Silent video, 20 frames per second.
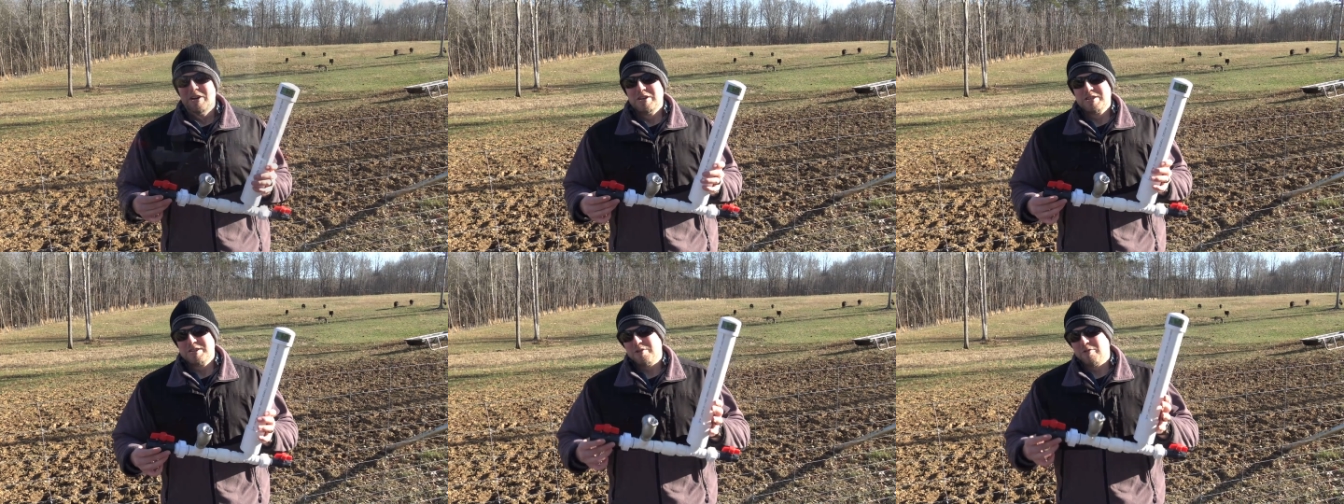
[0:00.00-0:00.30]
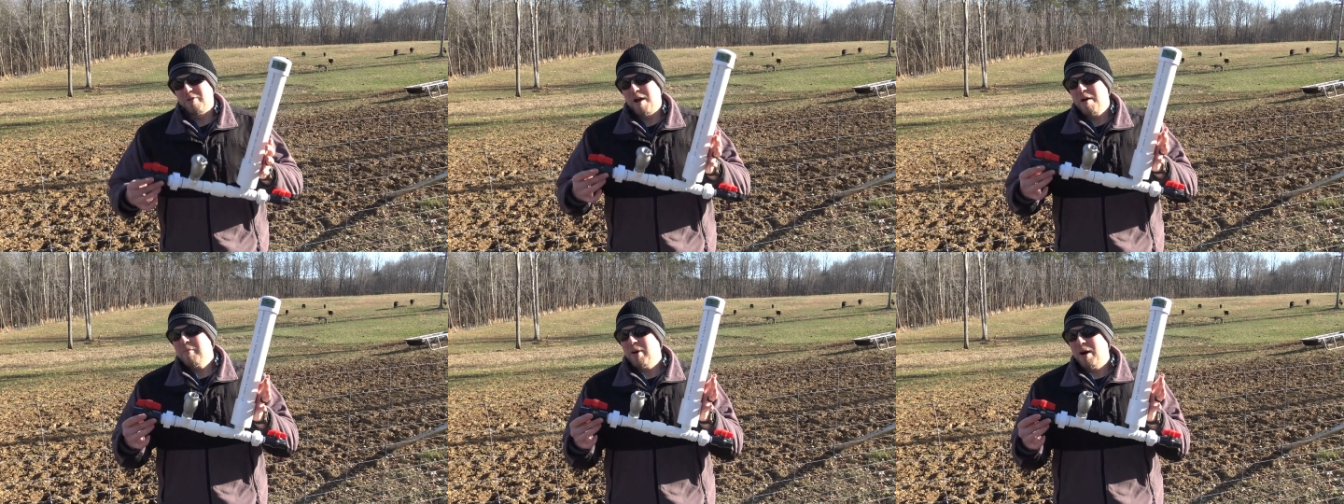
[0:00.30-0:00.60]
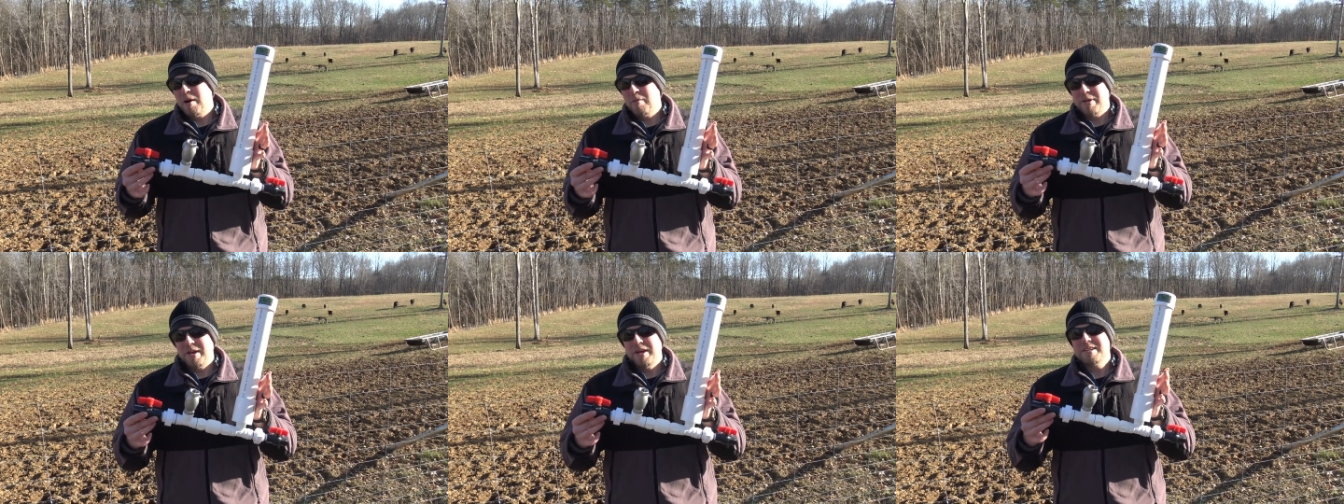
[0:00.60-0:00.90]
So the ram
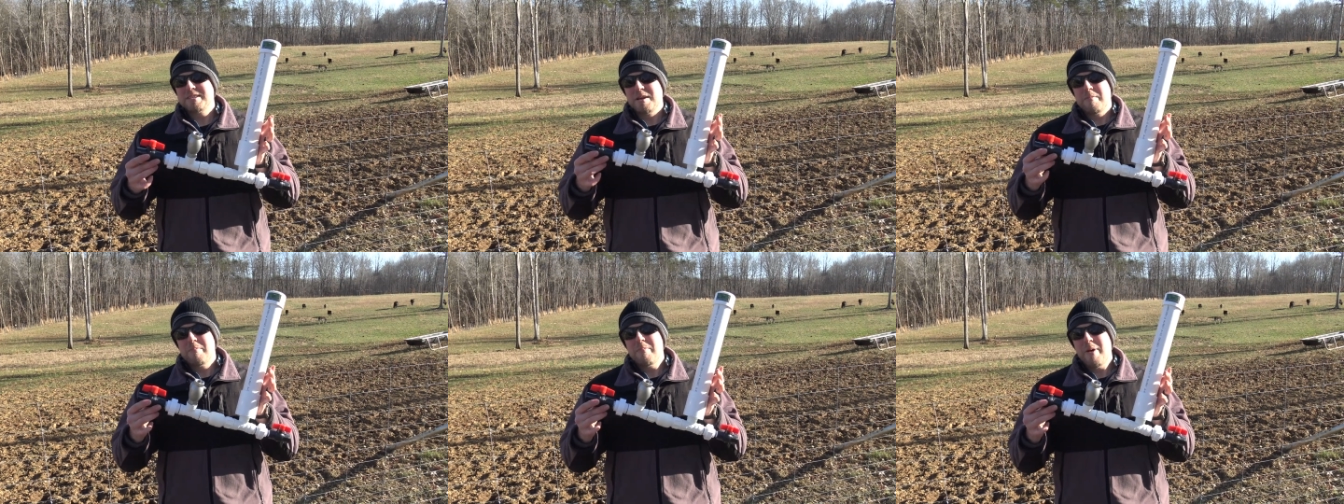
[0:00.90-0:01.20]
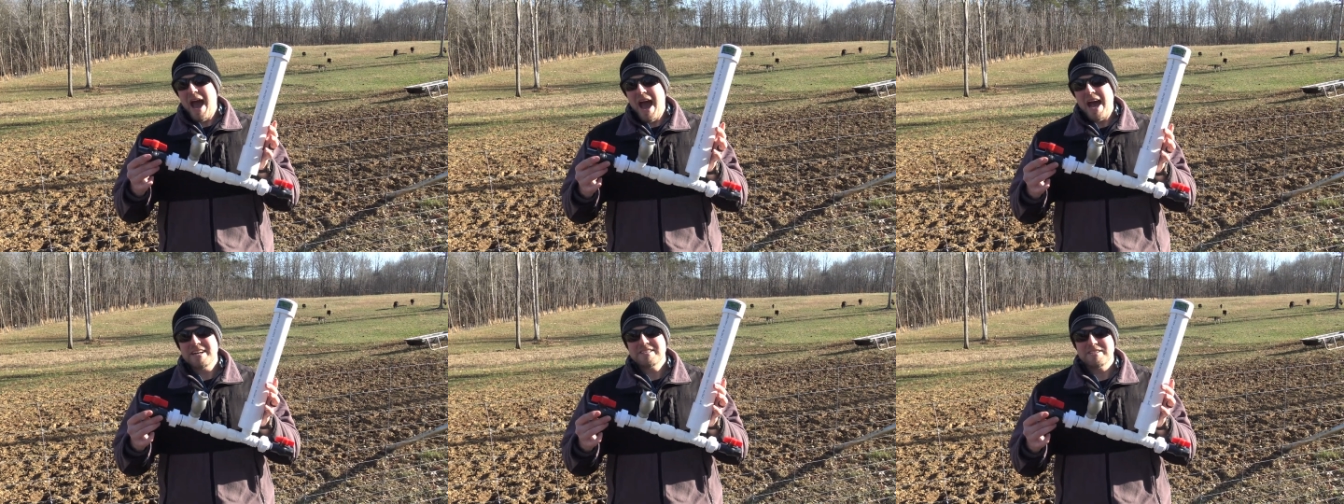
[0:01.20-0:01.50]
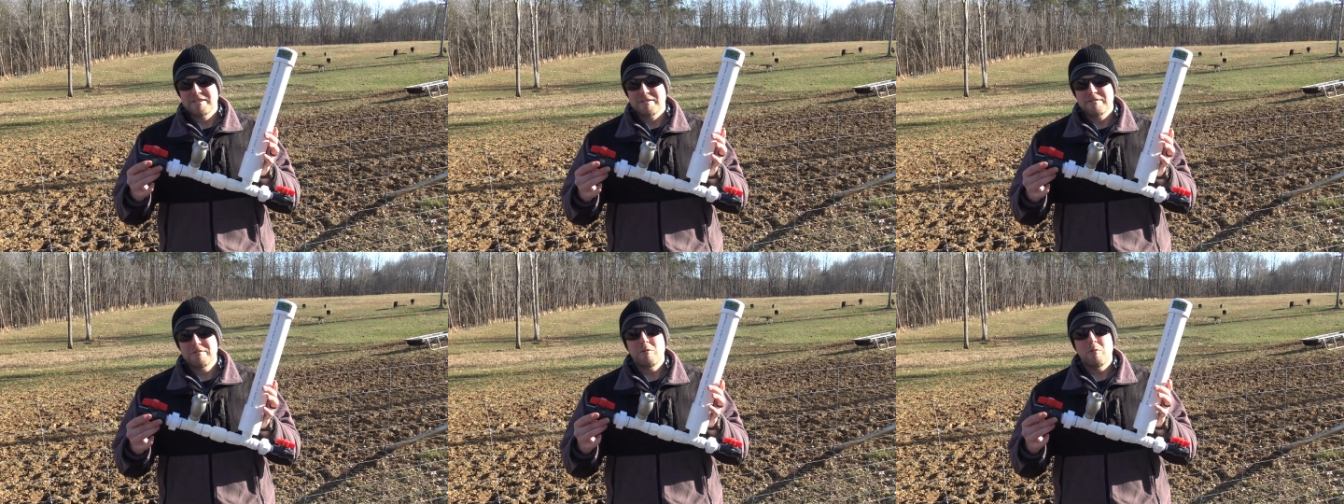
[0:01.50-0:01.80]
pump is a
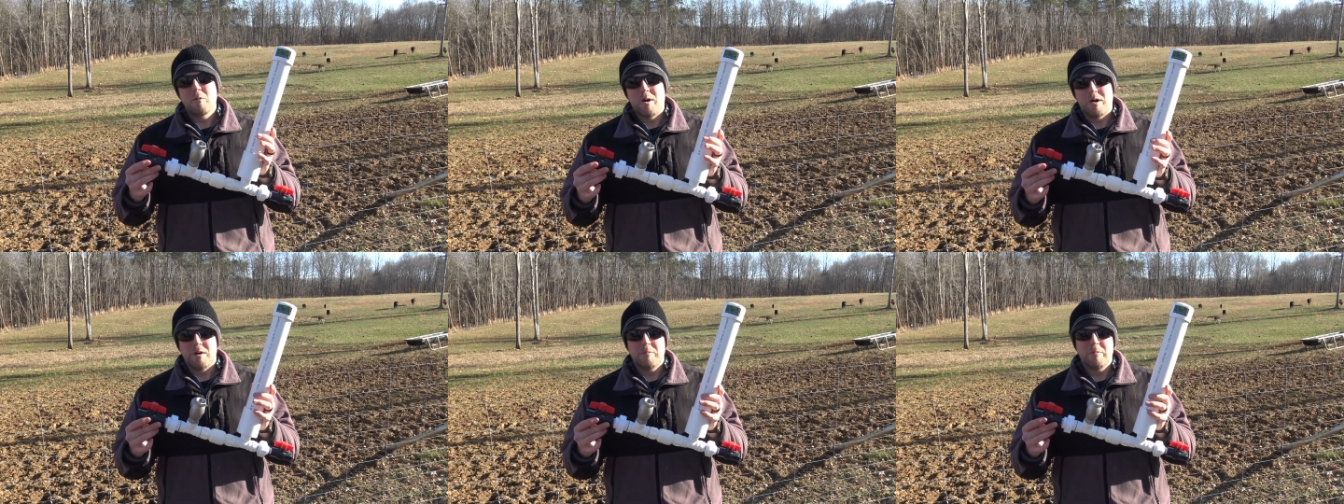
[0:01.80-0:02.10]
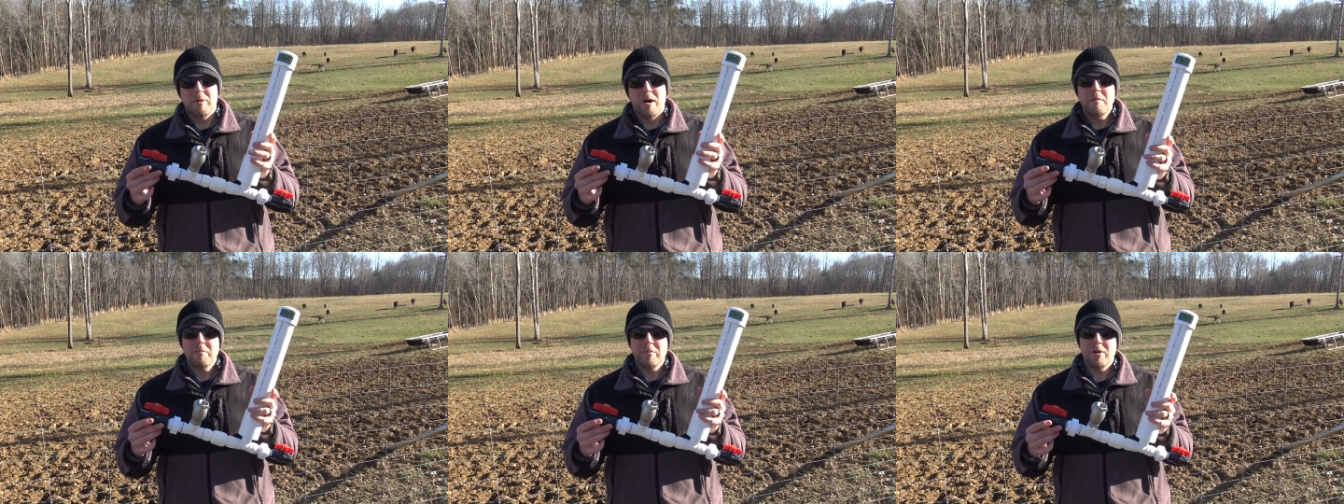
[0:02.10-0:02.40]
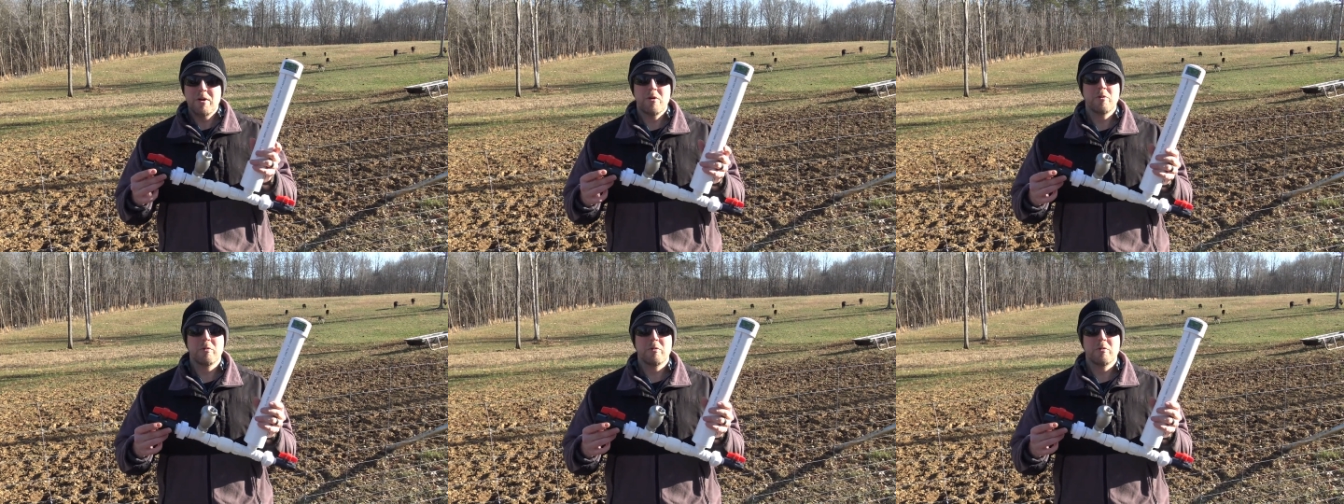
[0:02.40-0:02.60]
passive water pump.